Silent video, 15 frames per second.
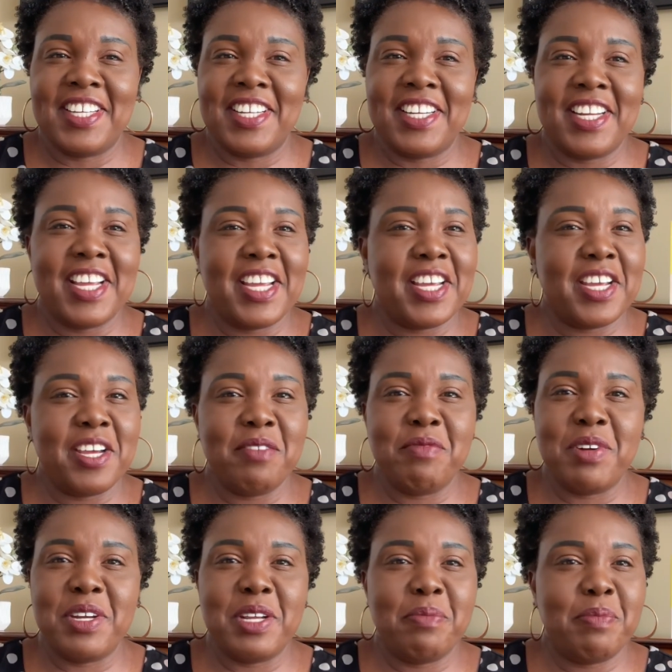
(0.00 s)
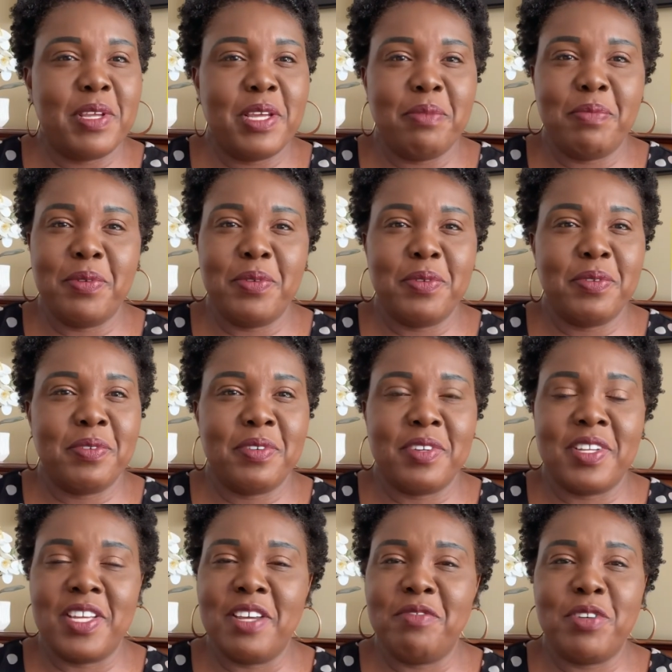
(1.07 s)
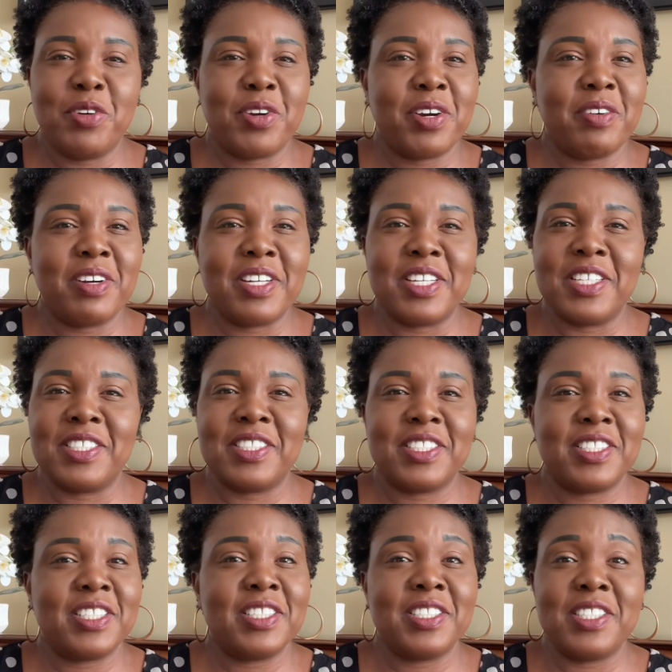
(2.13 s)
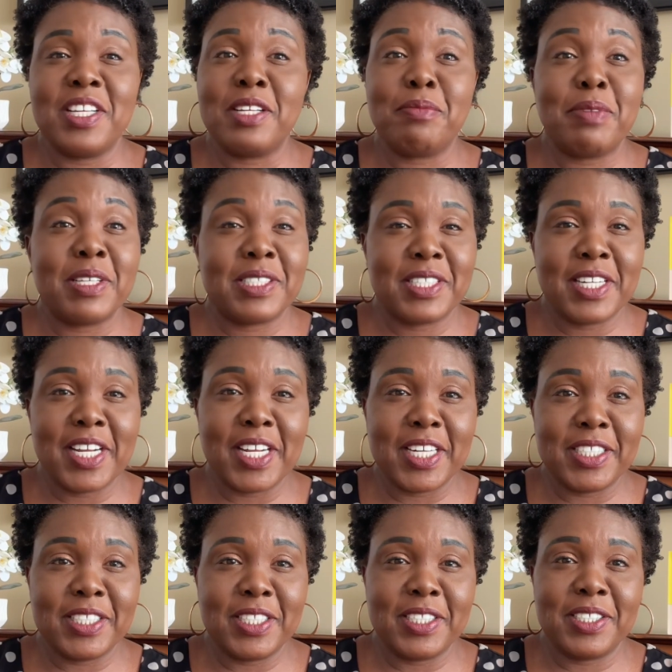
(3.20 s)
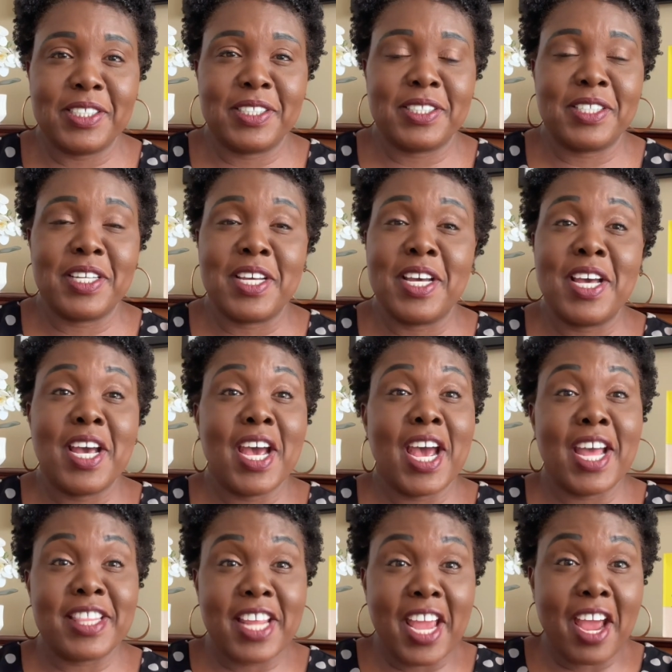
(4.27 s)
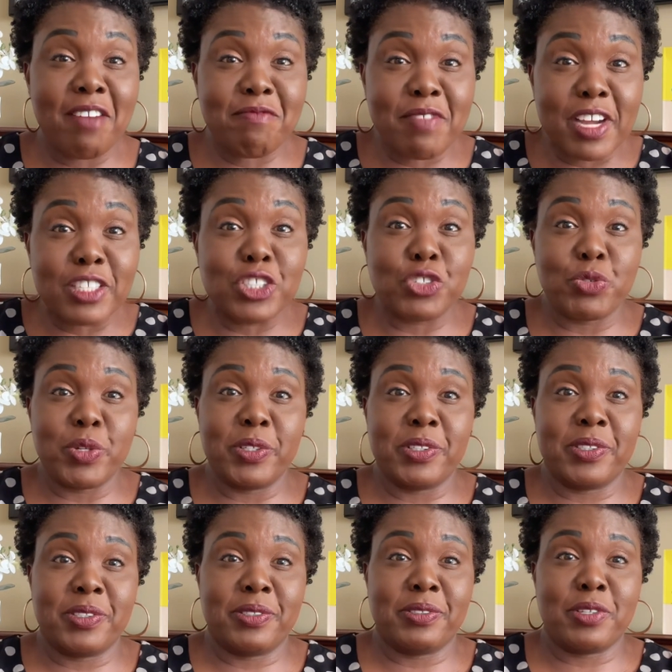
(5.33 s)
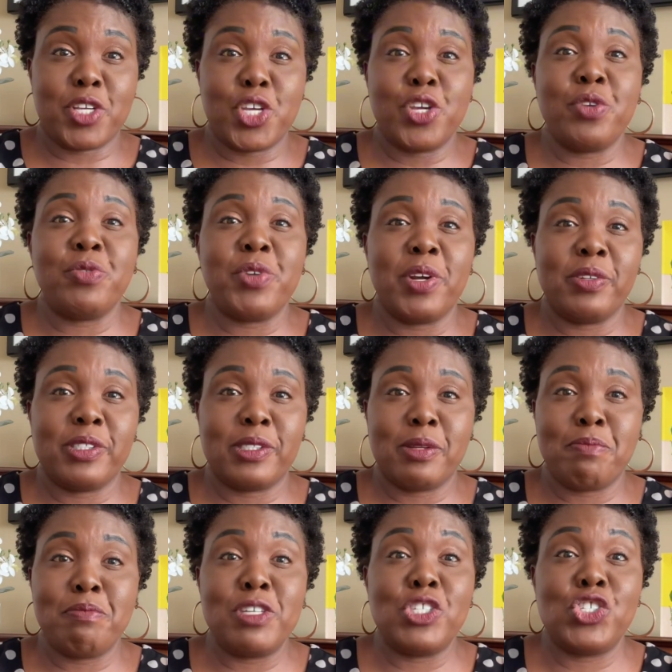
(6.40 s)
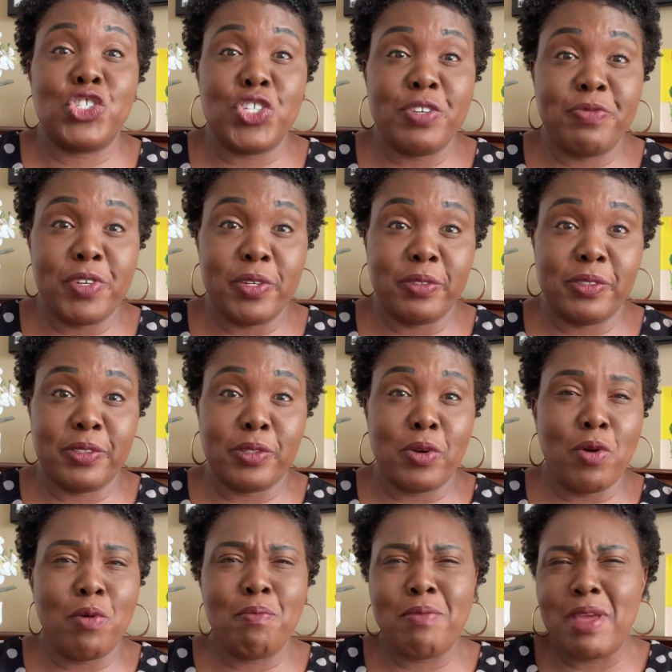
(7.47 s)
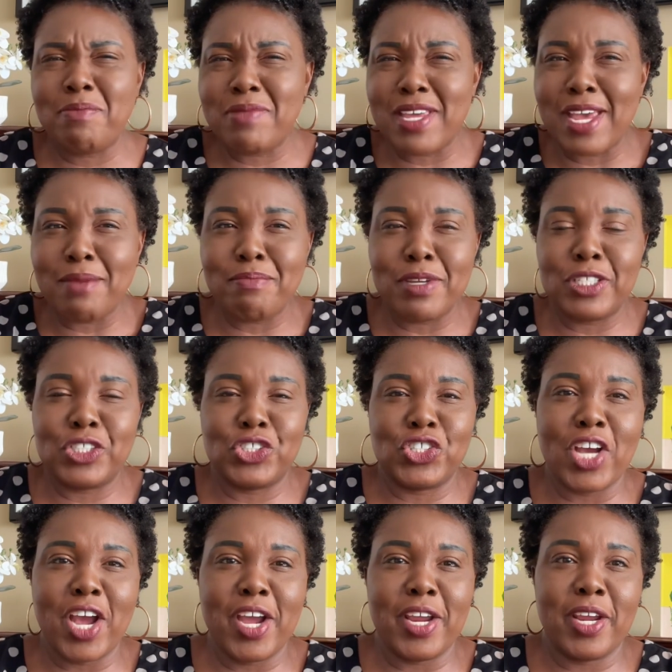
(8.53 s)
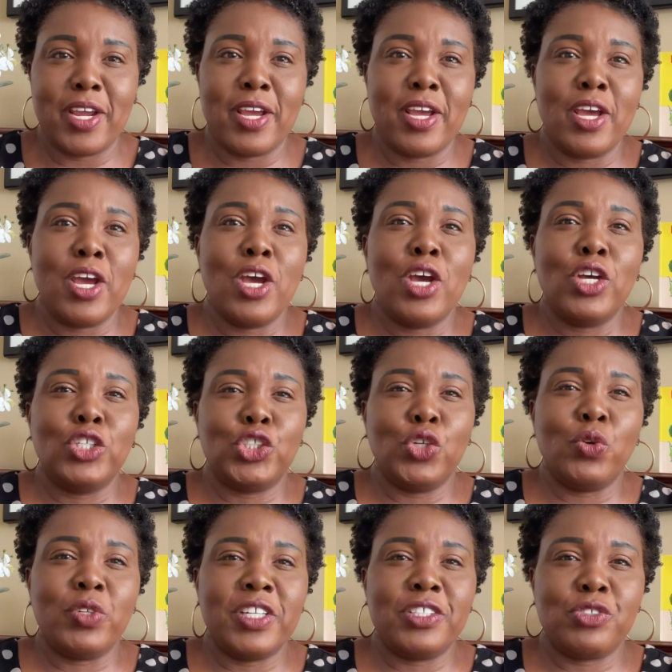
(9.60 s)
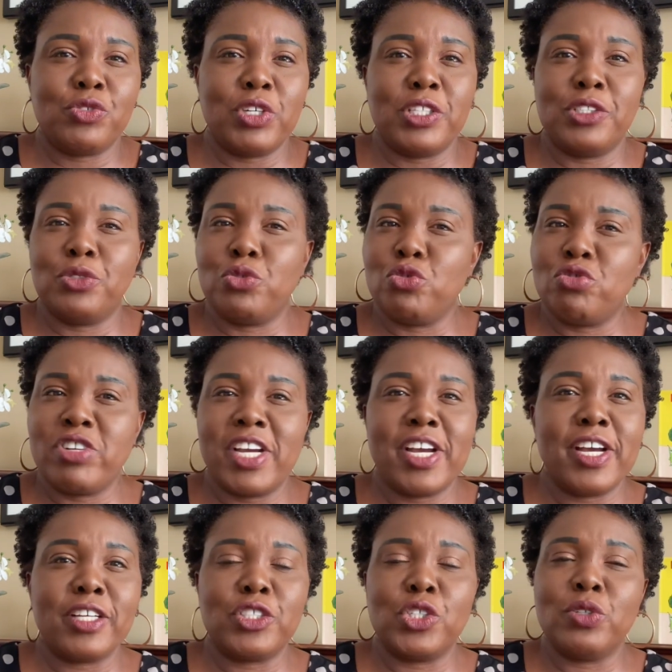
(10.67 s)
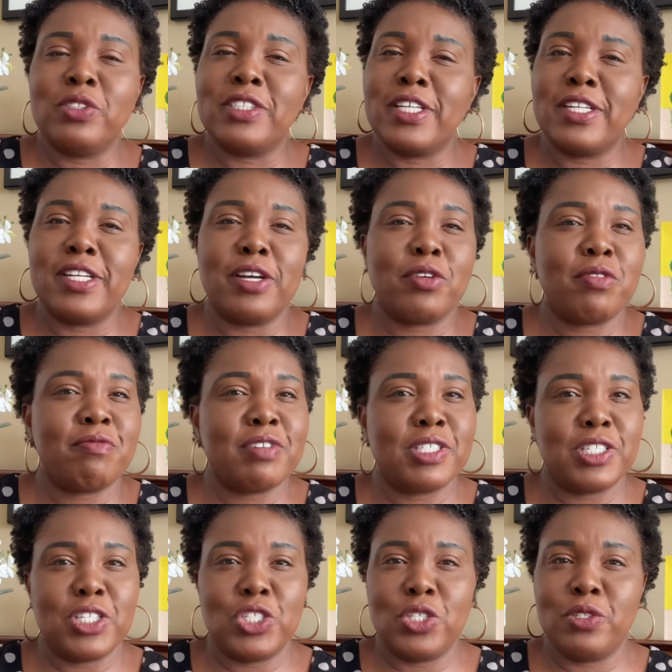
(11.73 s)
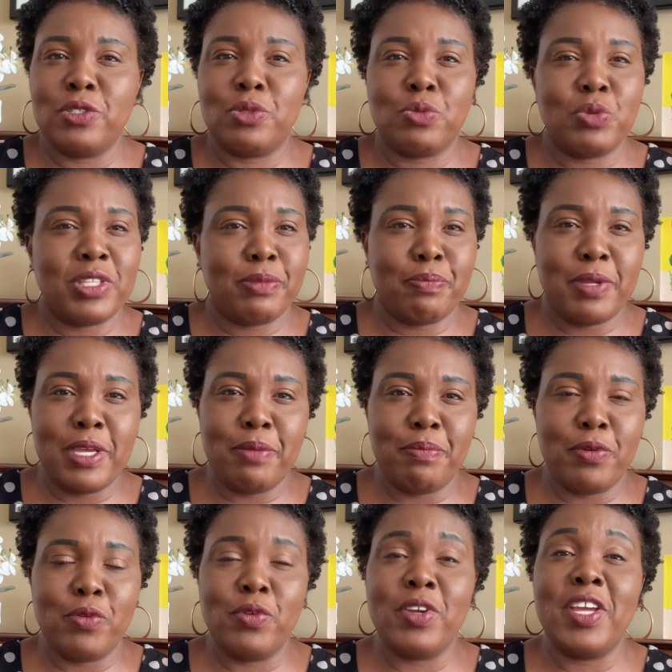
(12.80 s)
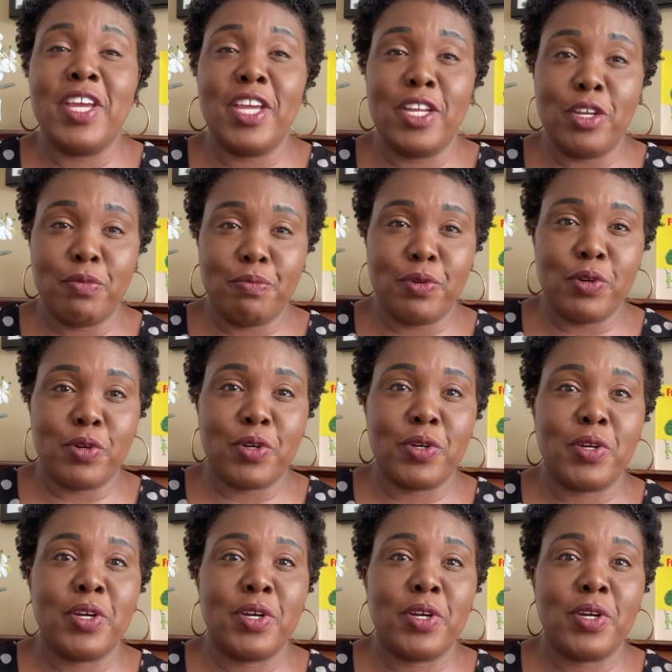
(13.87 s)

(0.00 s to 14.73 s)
Like everyday people, give your characters distinct personalities. Are they adventurous, curious, mischievous, or maybe a bit shy? Show these traits through their actions and their conversations with people in your book.